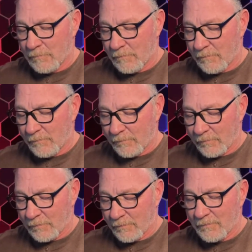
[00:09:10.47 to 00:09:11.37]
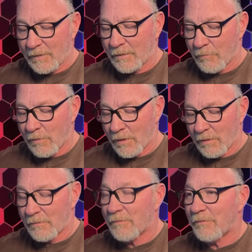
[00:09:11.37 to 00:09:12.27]
This is going to take a
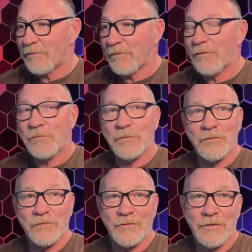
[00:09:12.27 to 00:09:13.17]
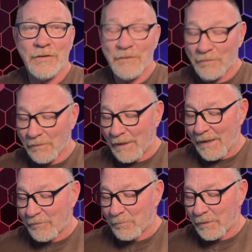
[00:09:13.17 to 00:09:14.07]
while. So this one is, the
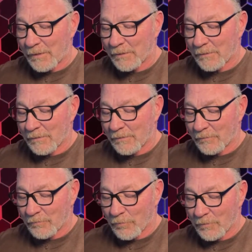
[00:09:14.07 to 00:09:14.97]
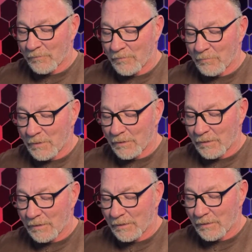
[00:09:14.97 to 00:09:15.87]
last plate is going to
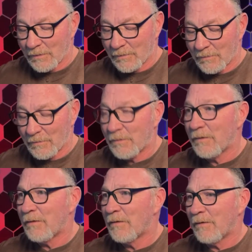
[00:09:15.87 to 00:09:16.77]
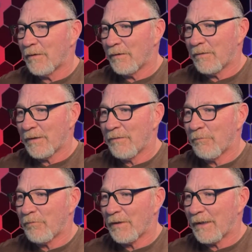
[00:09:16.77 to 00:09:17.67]
be, I think it
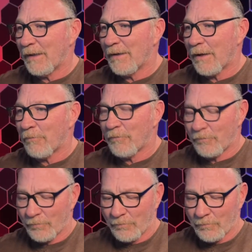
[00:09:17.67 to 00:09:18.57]
was like 8 hours.